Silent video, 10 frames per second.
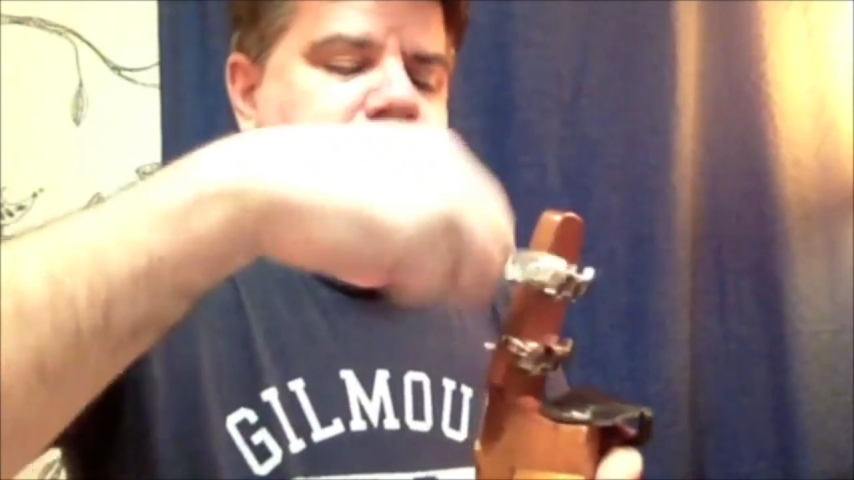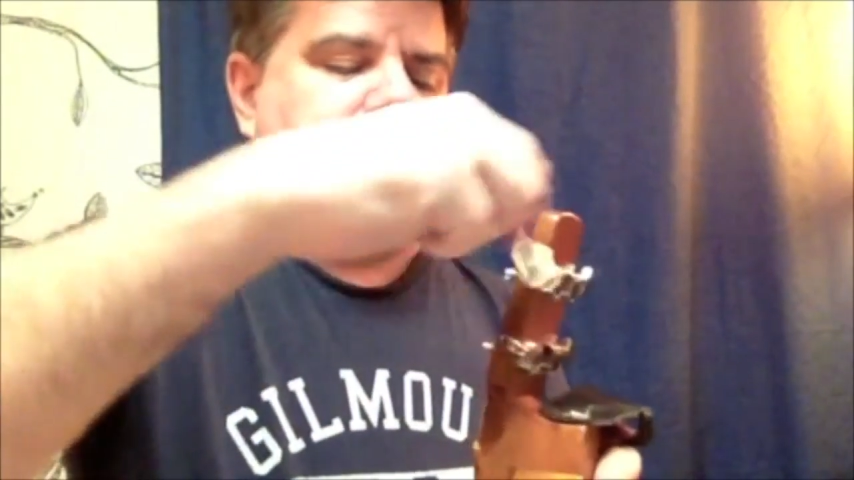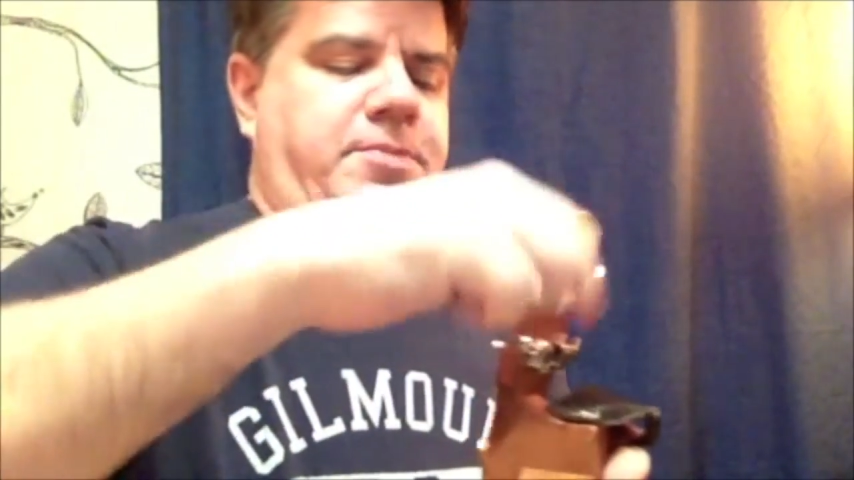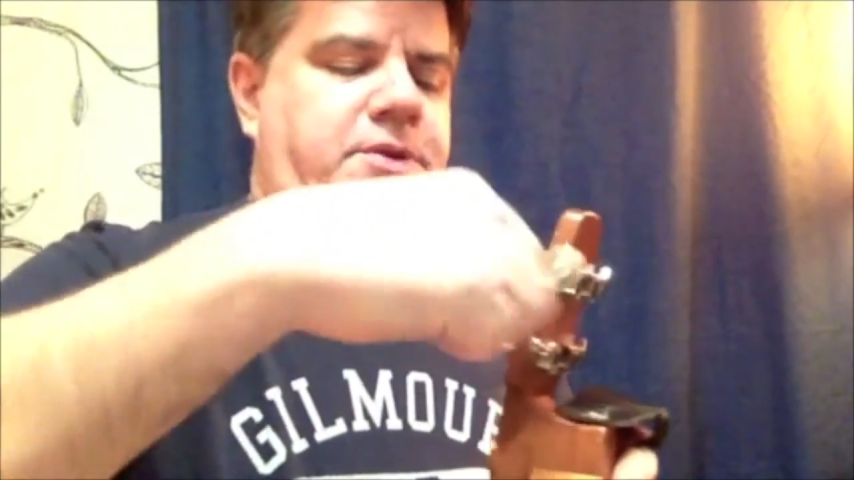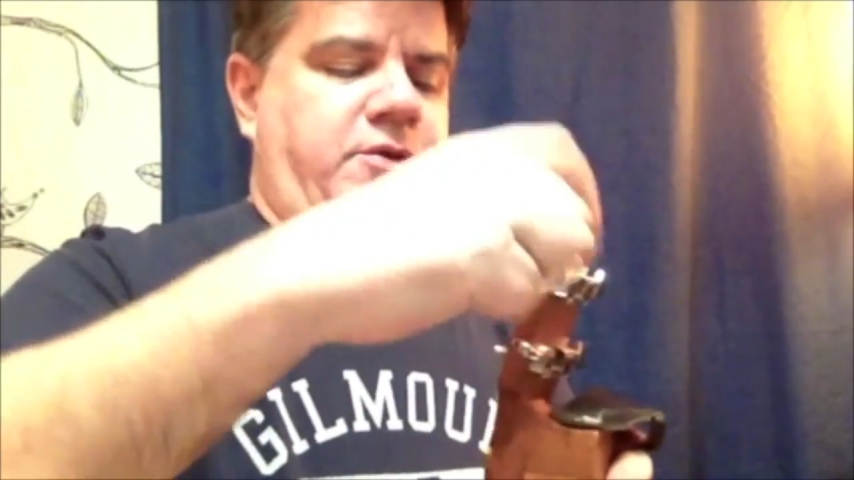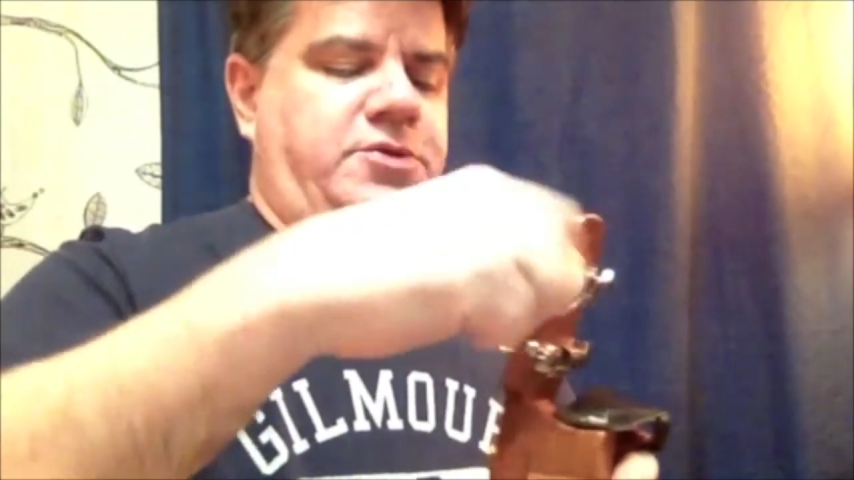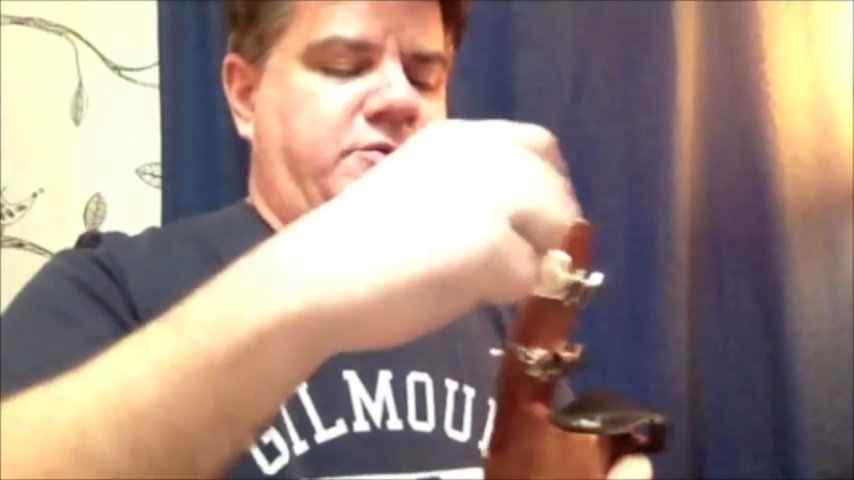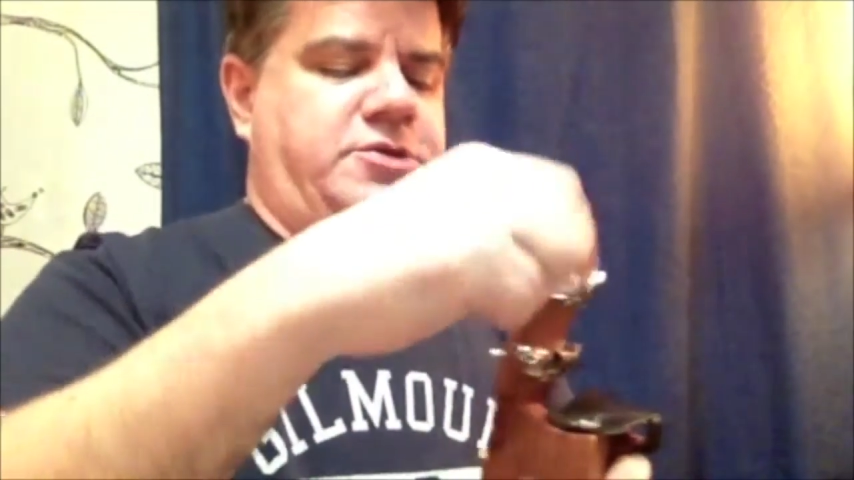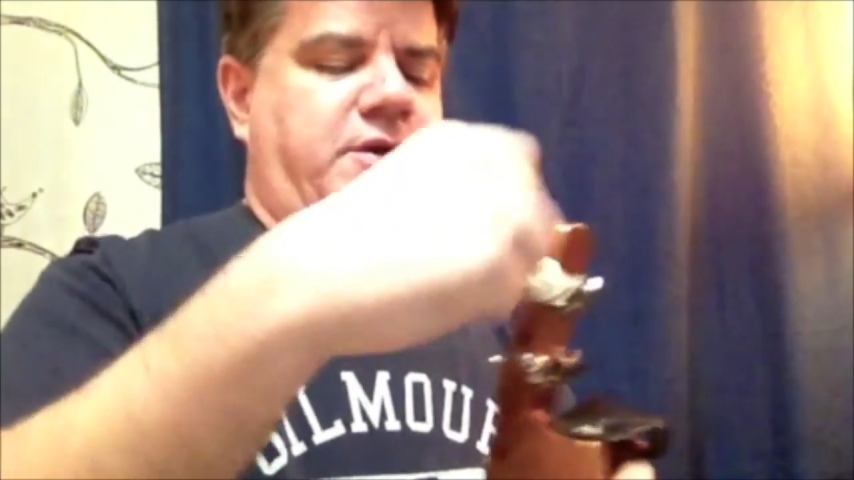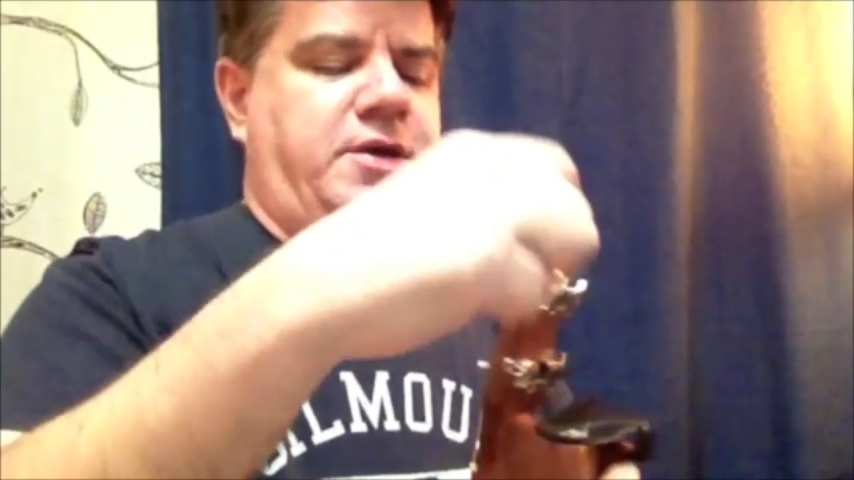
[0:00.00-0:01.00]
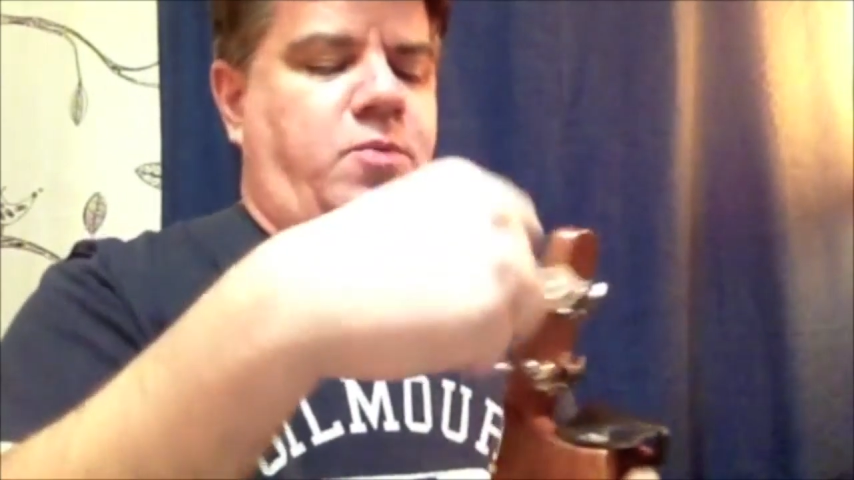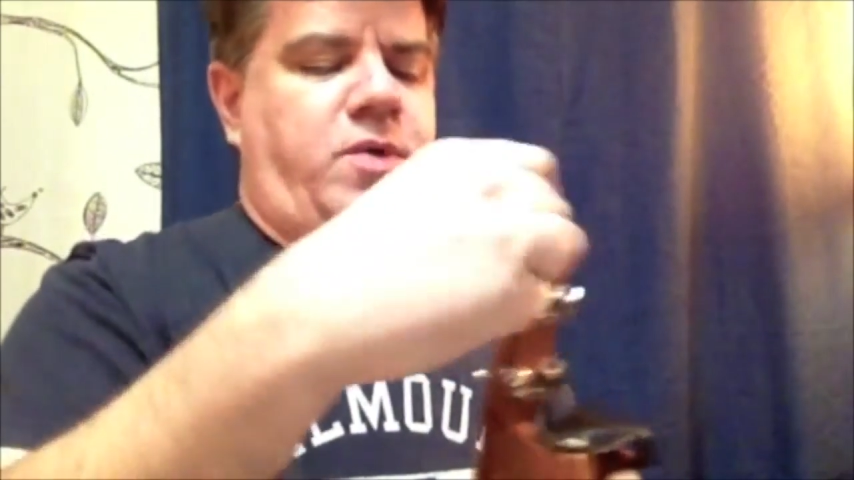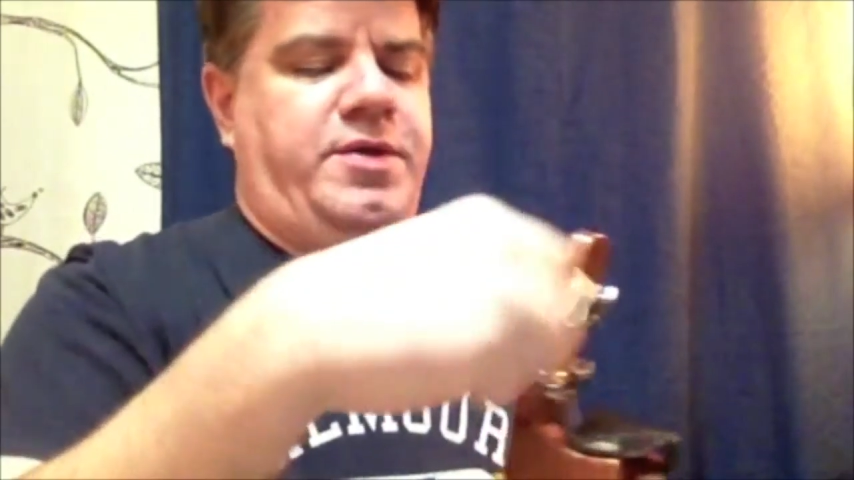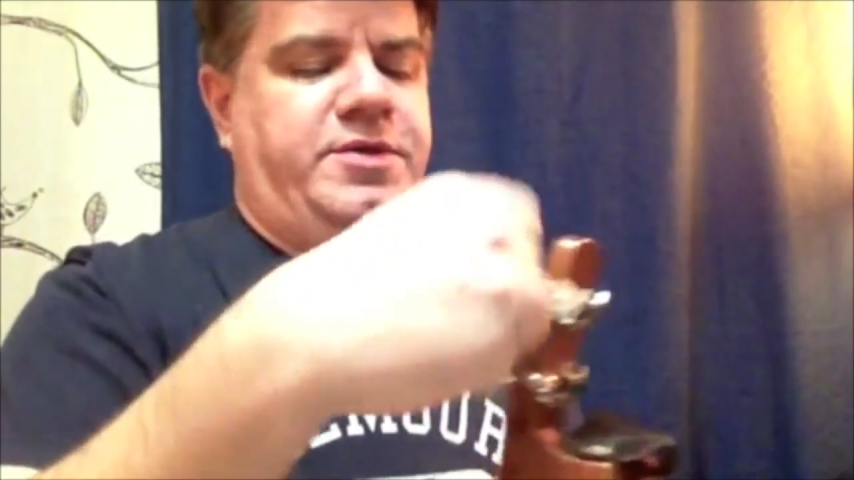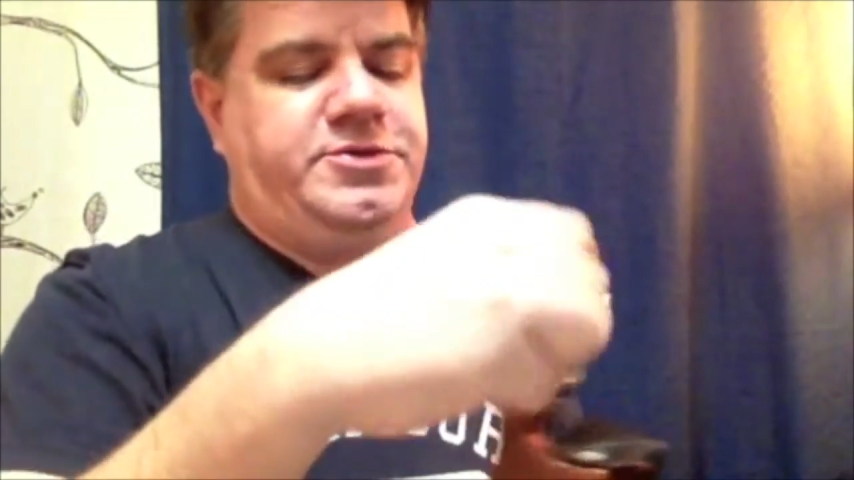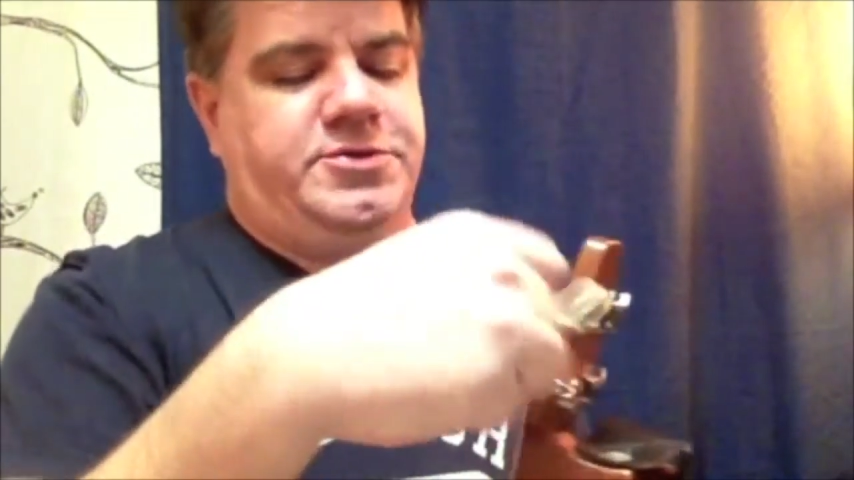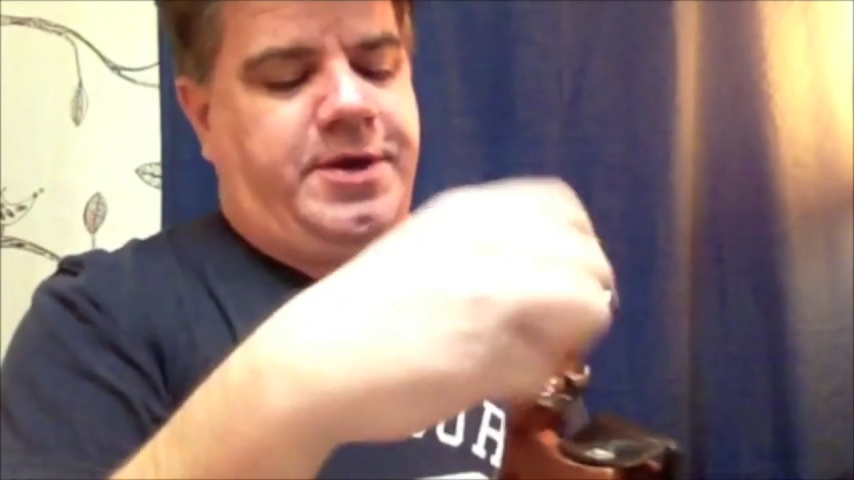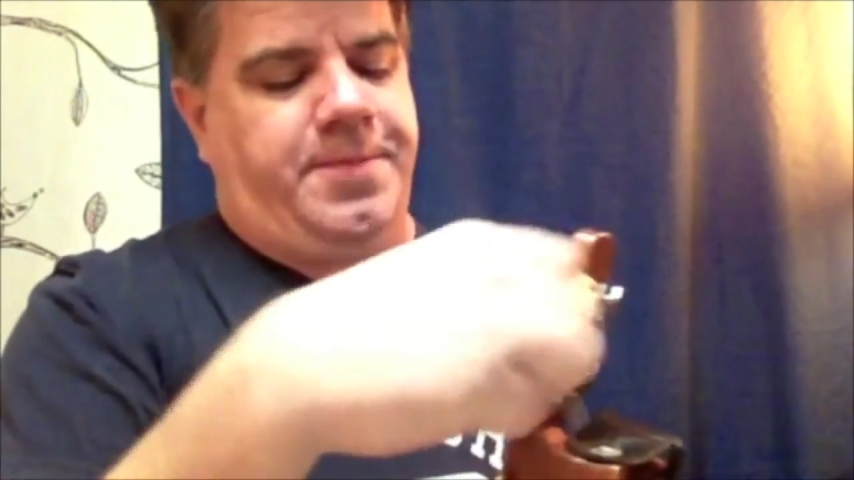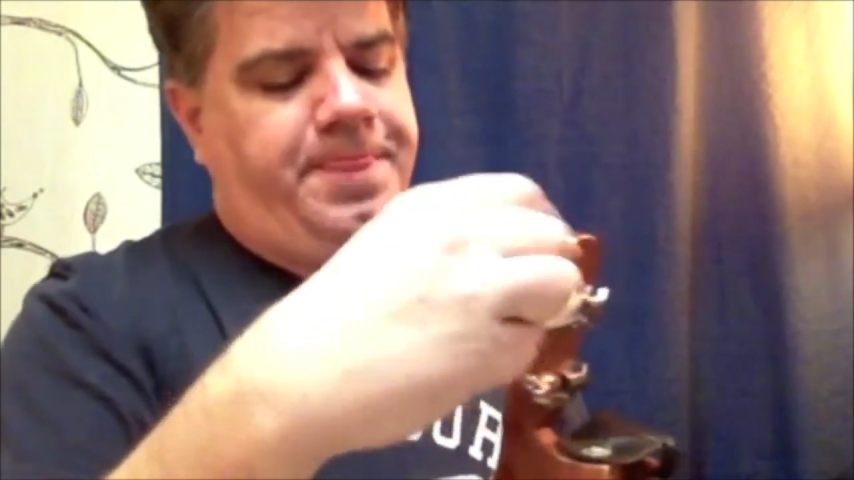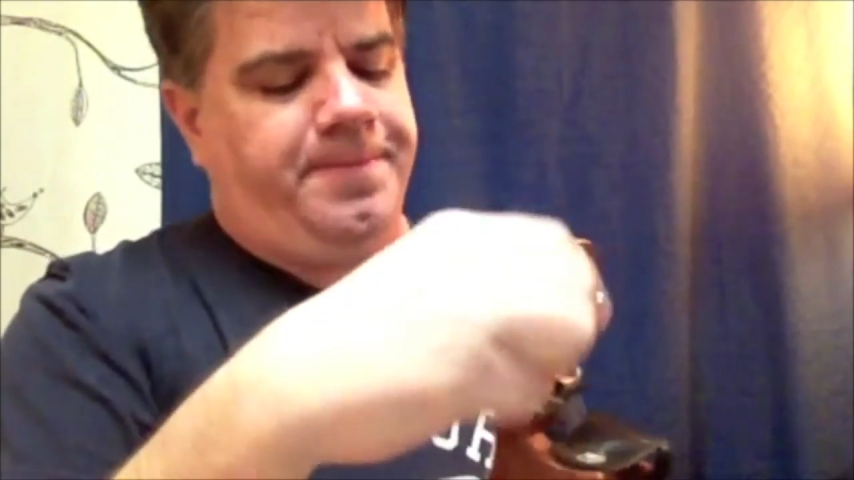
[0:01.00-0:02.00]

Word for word: and I'm going to use it to unwind the string.